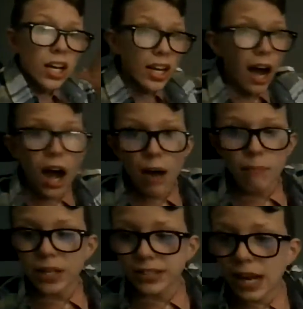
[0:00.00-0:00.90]

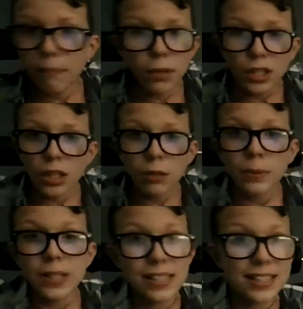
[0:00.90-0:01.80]
comment down below,
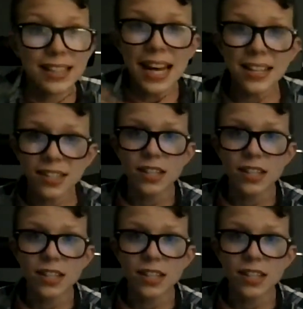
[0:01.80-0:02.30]
because that's